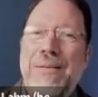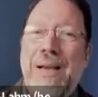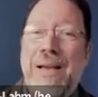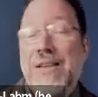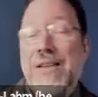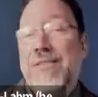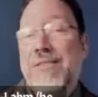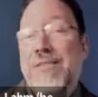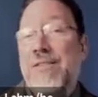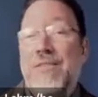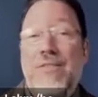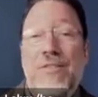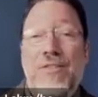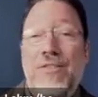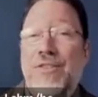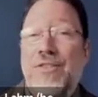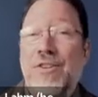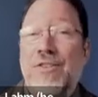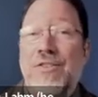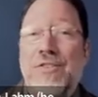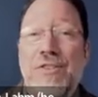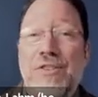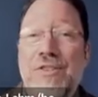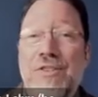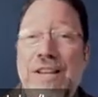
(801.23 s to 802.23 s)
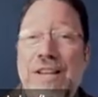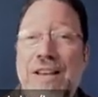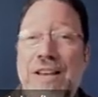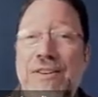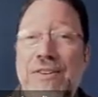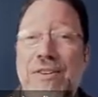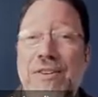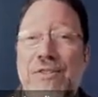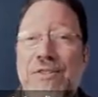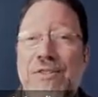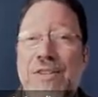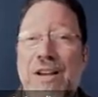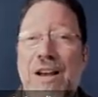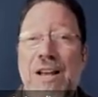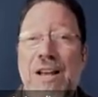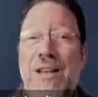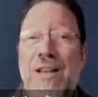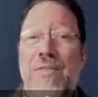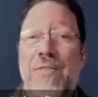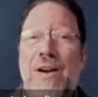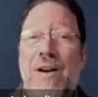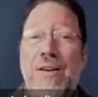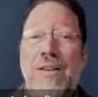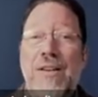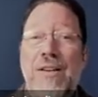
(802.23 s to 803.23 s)
I guess this is just a standard style
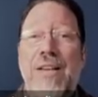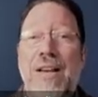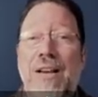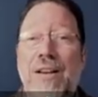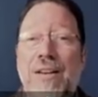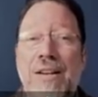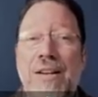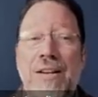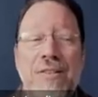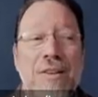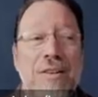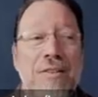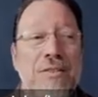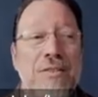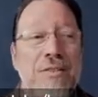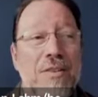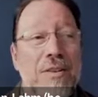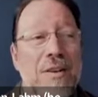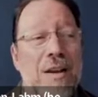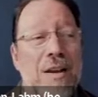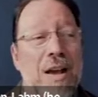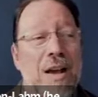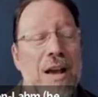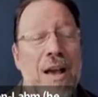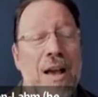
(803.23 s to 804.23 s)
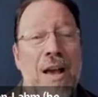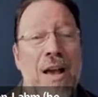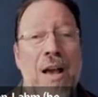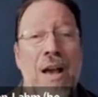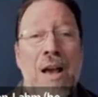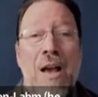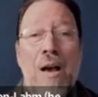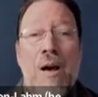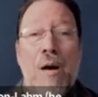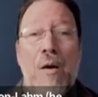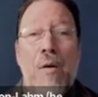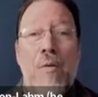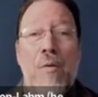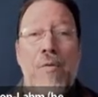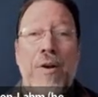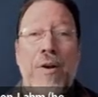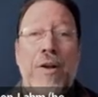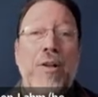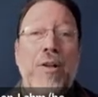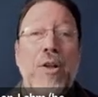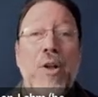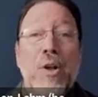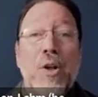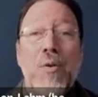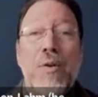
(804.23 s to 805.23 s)
of architecture. The
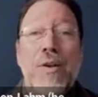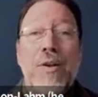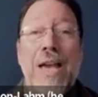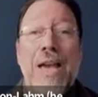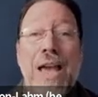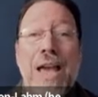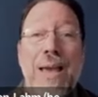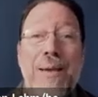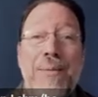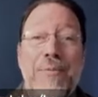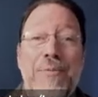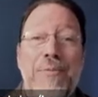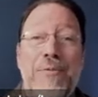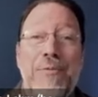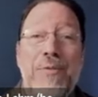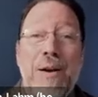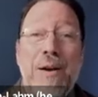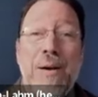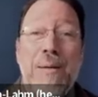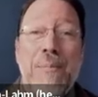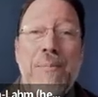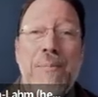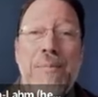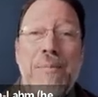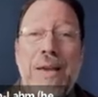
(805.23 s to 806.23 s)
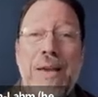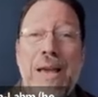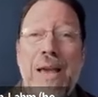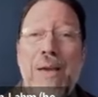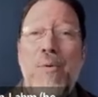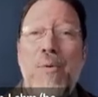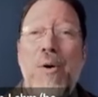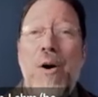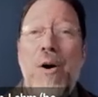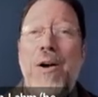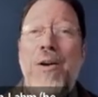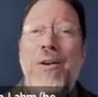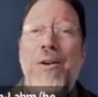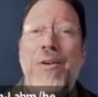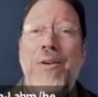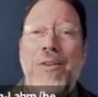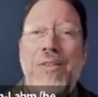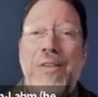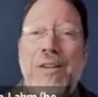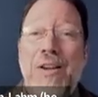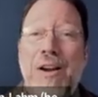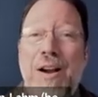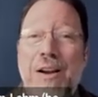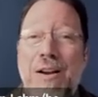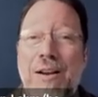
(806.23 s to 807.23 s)
clue came from Gay Walker in
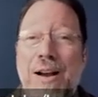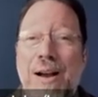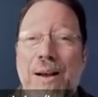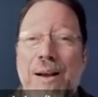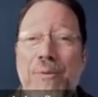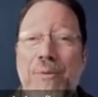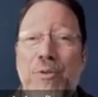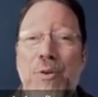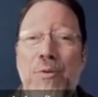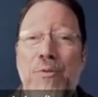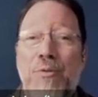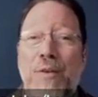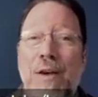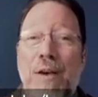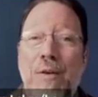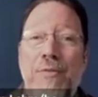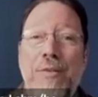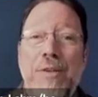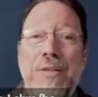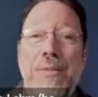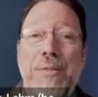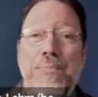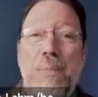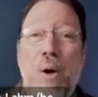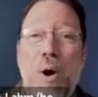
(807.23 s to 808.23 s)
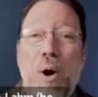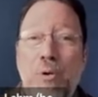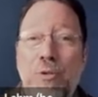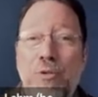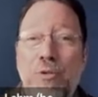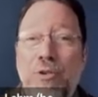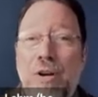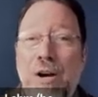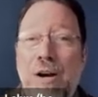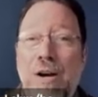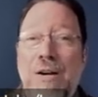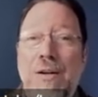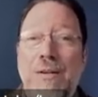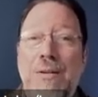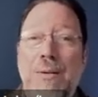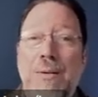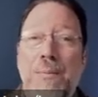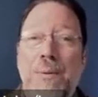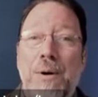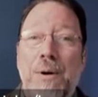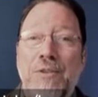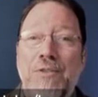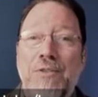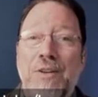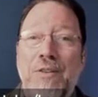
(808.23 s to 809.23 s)
the archives, who found this postcard to
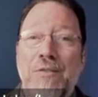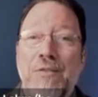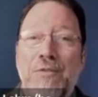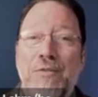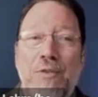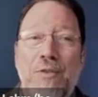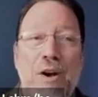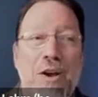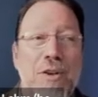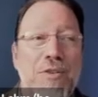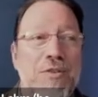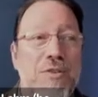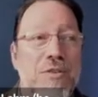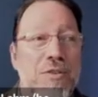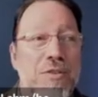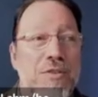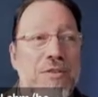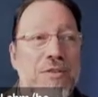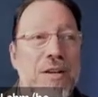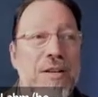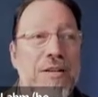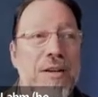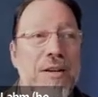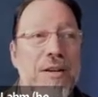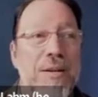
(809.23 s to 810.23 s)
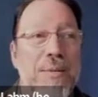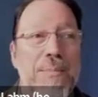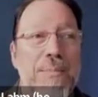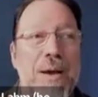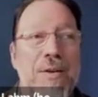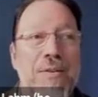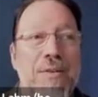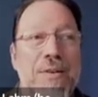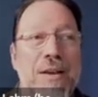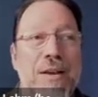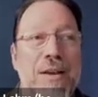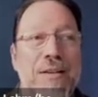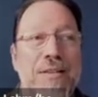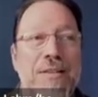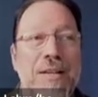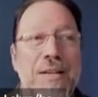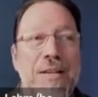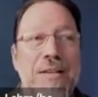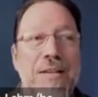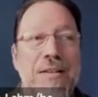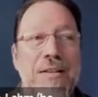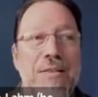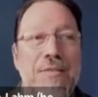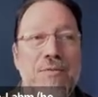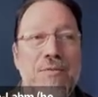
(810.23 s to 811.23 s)
President Foster sent in about
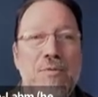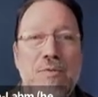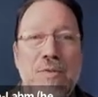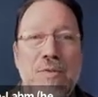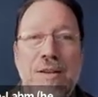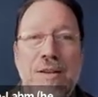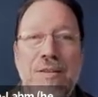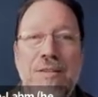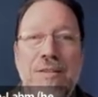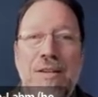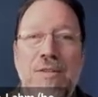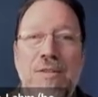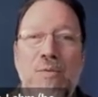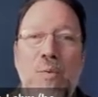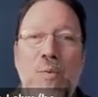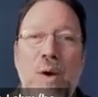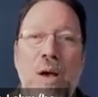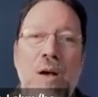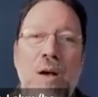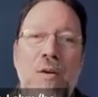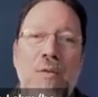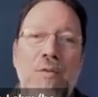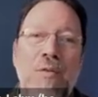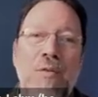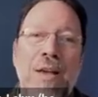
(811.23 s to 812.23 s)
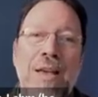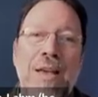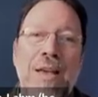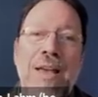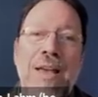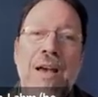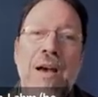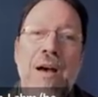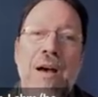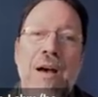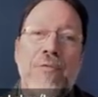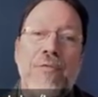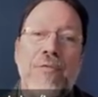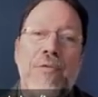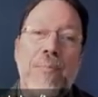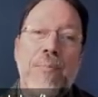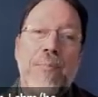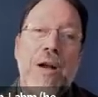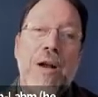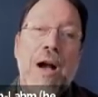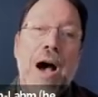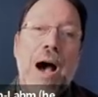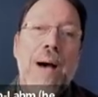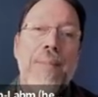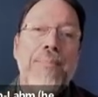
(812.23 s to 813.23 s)
1912 from
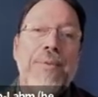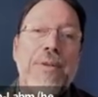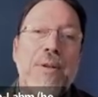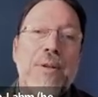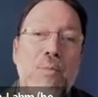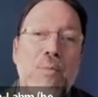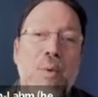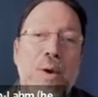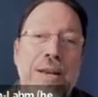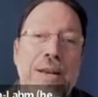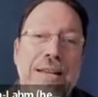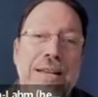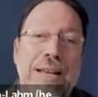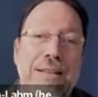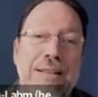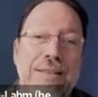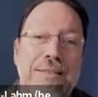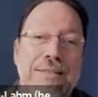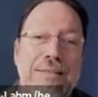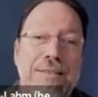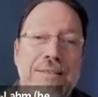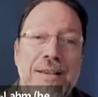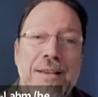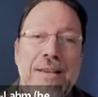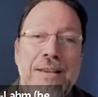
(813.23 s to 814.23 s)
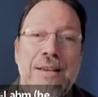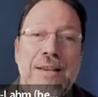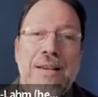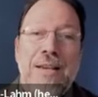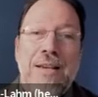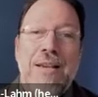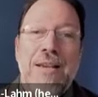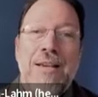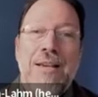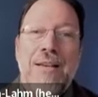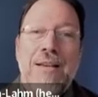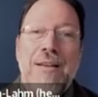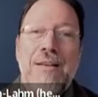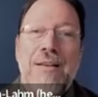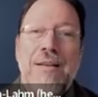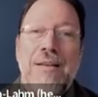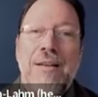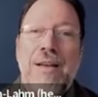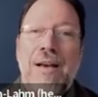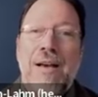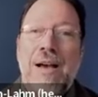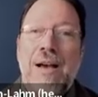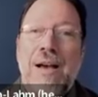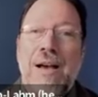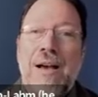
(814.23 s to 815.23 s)
Compton Wynyates in
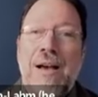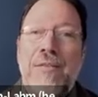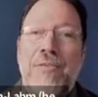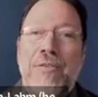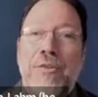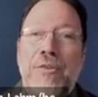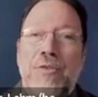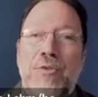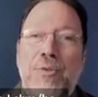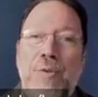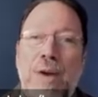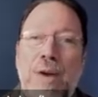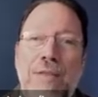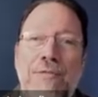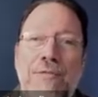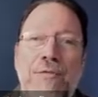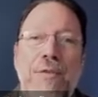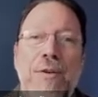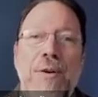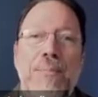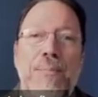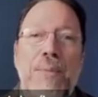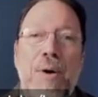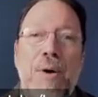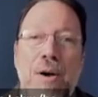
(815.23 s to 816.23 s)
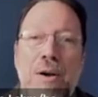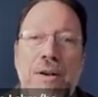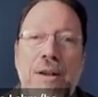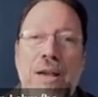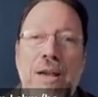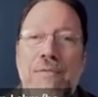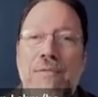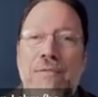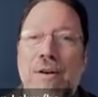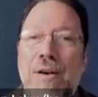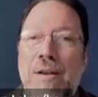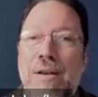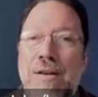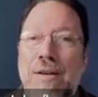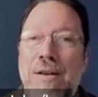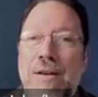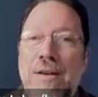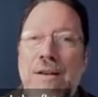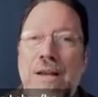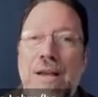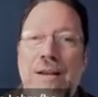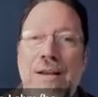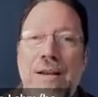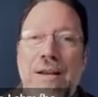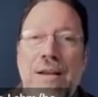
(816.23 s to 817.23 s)

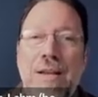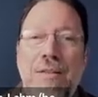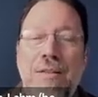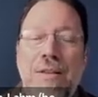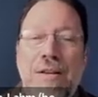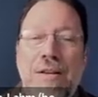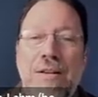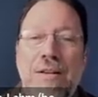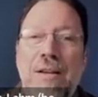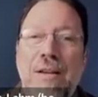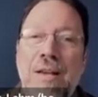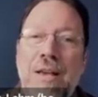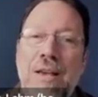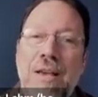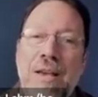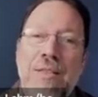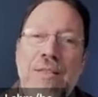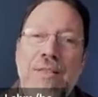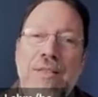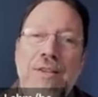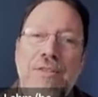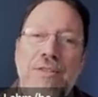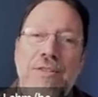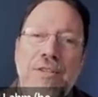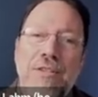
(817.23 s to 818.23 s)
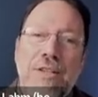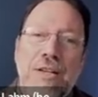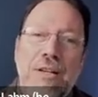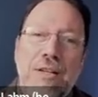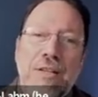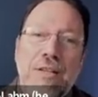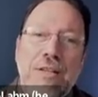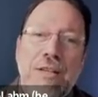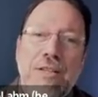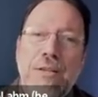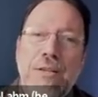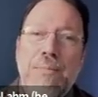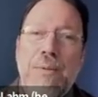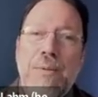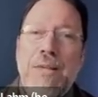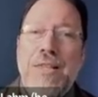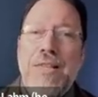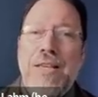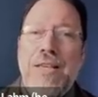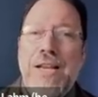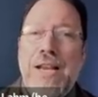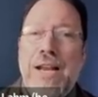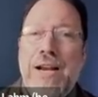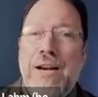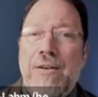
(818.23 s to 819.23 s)
Stratford-upon-Avon in England. This is an
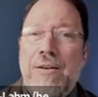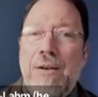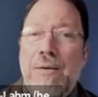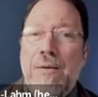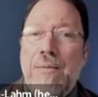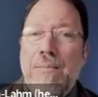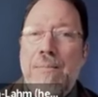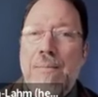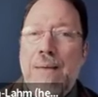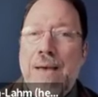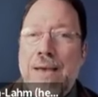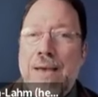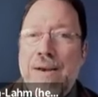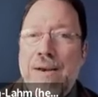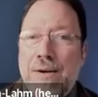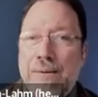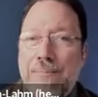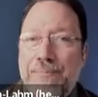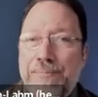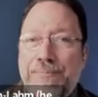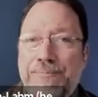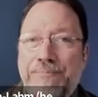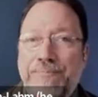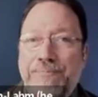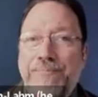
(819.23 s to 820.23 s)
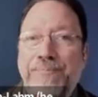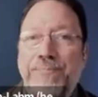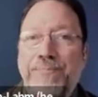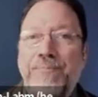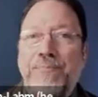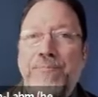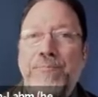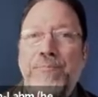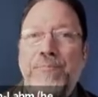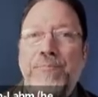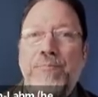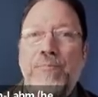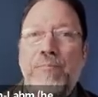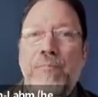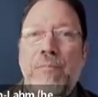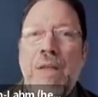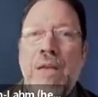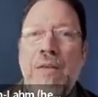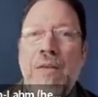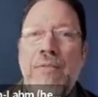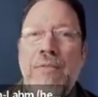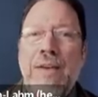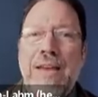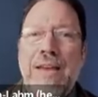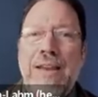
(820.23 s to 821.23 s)
Elizabethan era manor
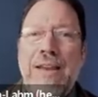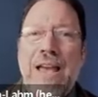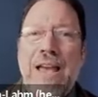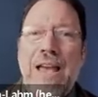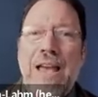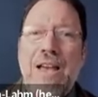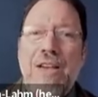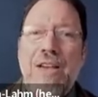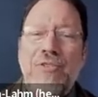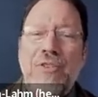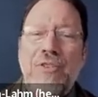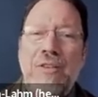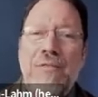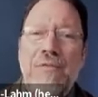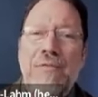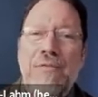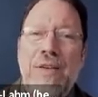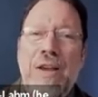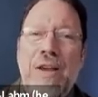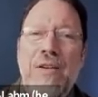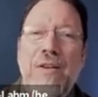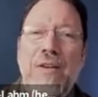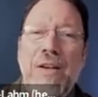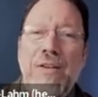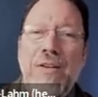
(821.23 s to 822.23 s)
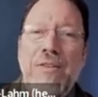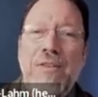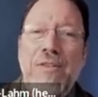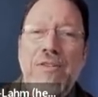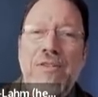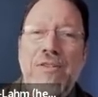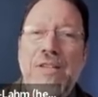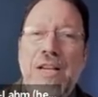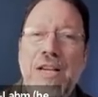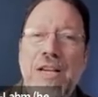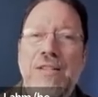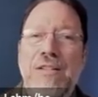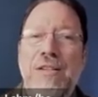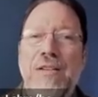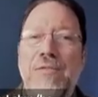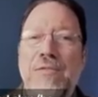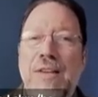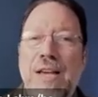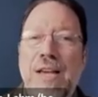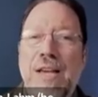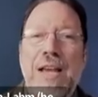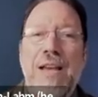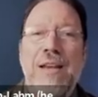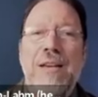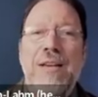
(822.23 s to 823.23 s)
that has a very distinctive
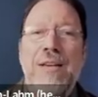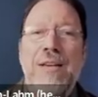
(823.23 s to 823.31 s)
gate.